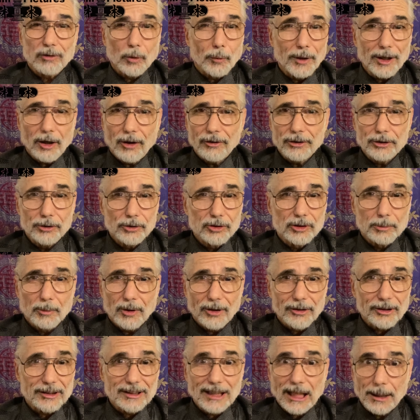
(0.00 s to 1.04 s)
We all use them all
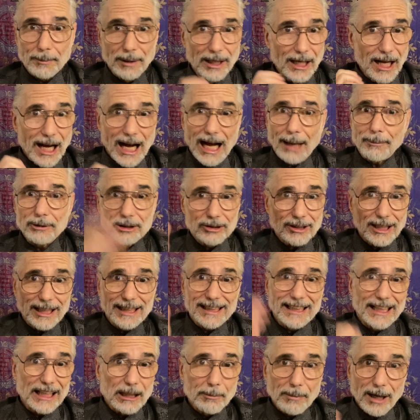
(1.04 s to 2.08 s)
the time. I've been trying to
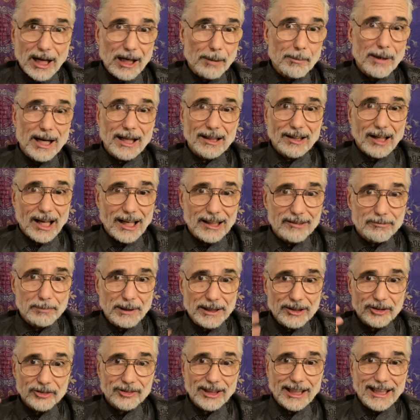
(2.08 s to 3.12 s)
get them out of my life
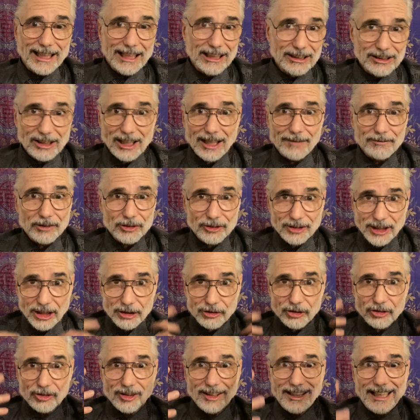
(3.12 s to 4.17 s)
because they end
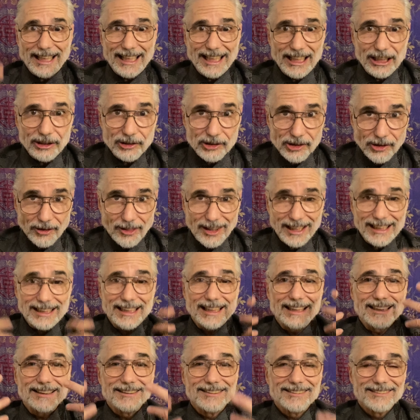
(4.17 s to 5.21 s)
conversations and they end your thinking.
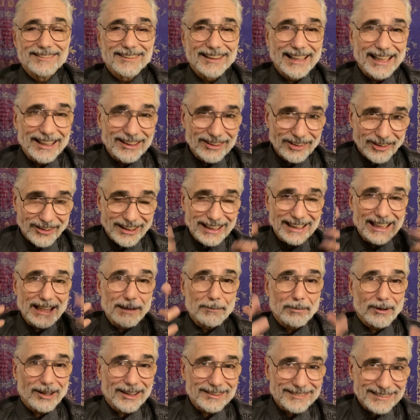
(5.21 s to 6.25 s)
They end your thinking
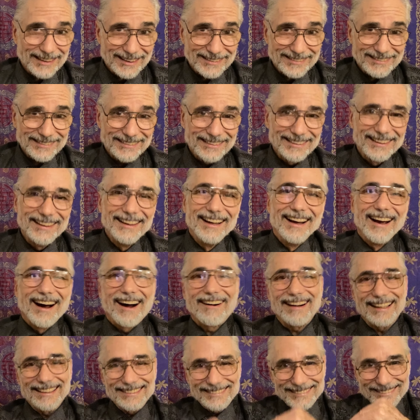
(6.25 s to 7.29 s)
process. All
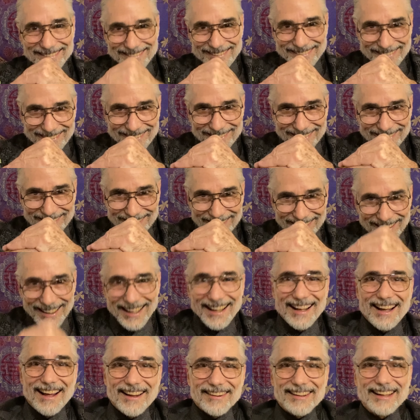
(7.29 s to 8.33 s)
right.
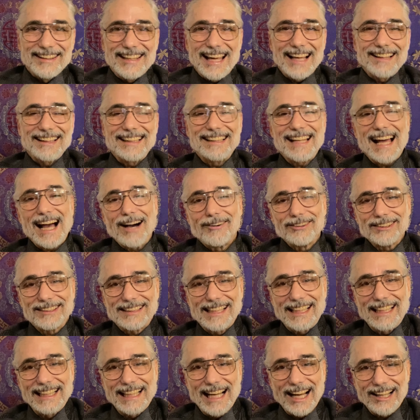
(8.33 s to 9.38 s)
The Daily Taoist
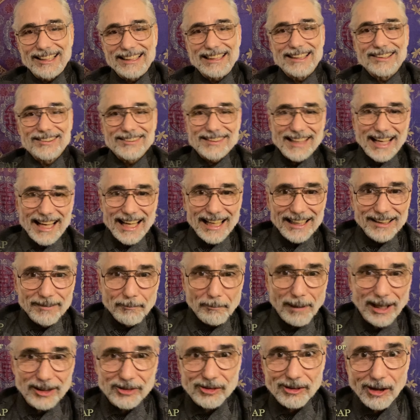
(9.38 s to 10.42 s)
getting out of here saying,
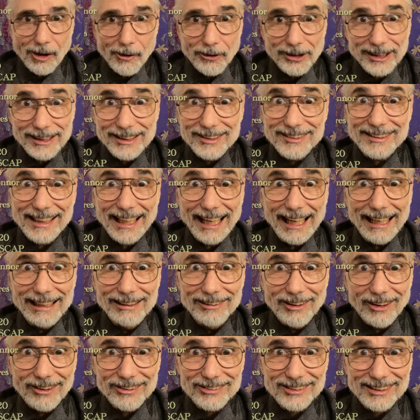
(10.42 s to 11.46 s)
my slogan is to end
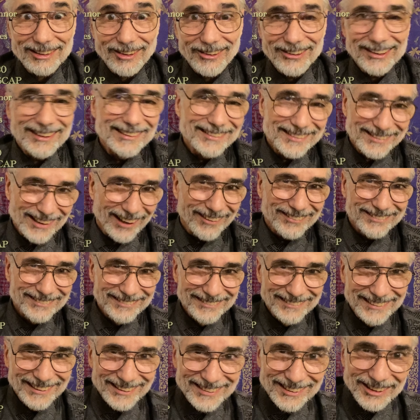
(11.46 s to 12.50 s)
all slogans. No,
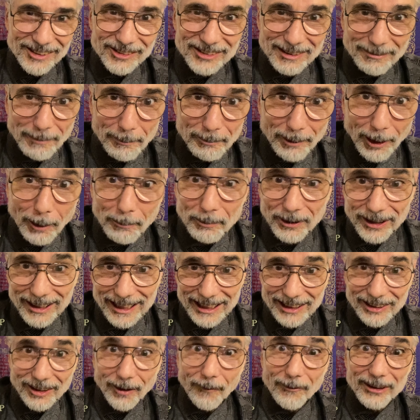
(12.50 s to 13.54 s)
just use them appropriately
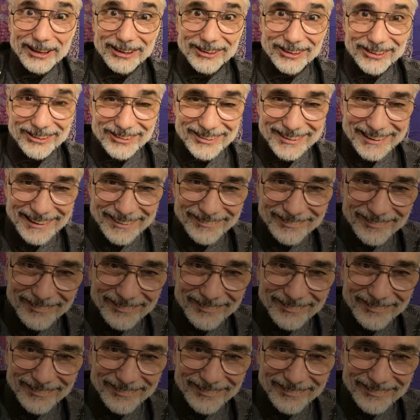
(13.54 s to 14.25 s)
and know when you're using them.